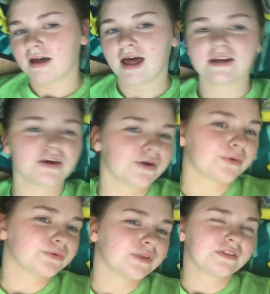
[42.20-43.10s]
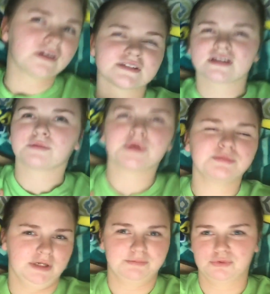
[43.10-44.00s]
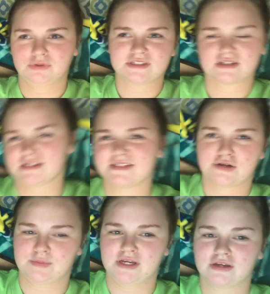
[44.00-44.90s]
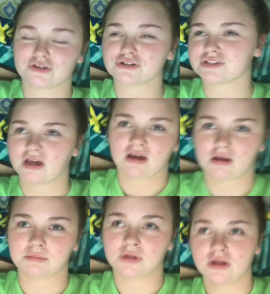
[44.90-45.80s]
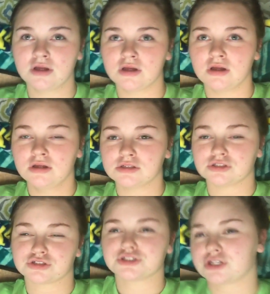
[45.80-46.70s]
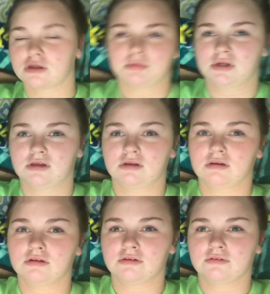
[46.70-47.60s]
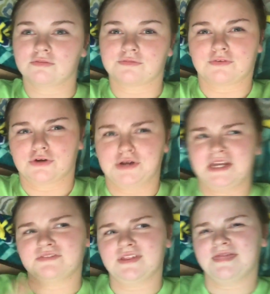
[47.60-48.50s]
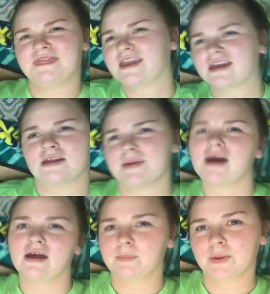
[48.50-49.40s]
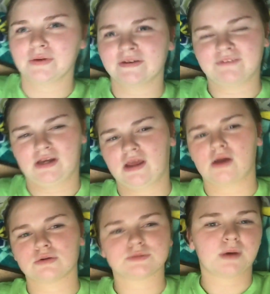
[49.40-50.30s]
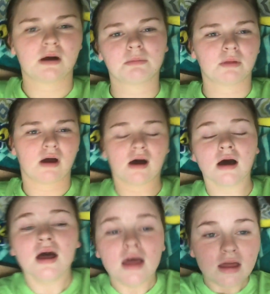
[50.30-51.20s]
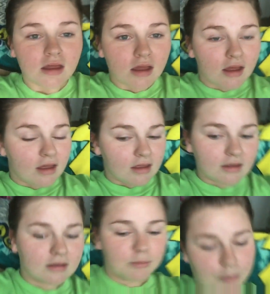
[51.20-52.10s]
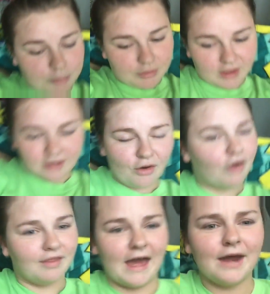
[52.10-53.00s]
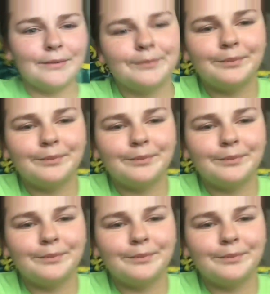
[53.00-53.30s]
I know that there's gonna be people that's gonna tell me you're dumb, you're stupid for even thinking about uploading videos, blah, blah, blah, and all that.